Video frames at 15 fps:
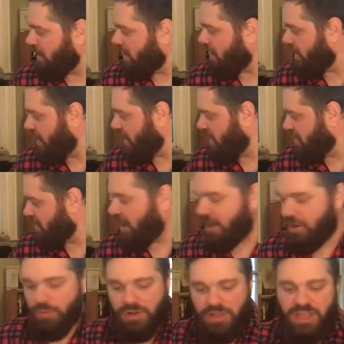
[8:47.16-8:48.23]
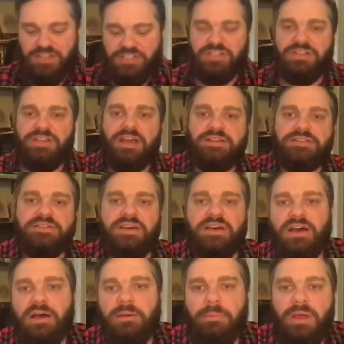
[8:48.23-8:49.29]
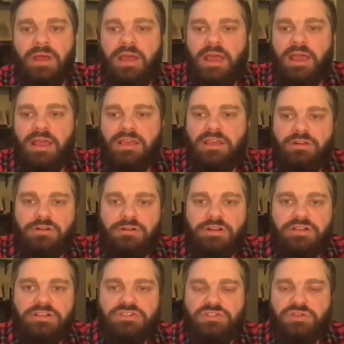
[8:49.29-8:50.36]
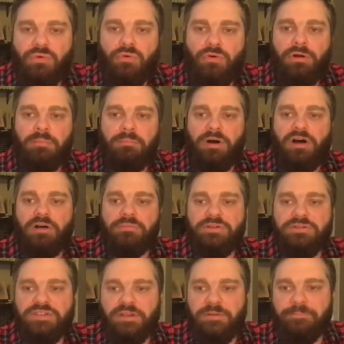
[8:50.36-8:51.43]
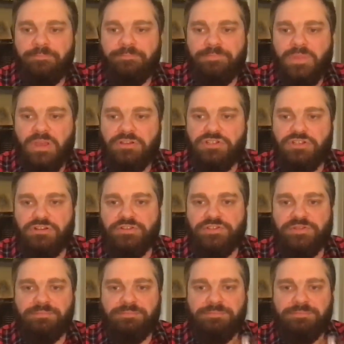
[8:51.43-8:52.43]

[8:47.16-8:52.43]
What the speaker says: And I will catch you next time. Here is your malt musing. Cheers.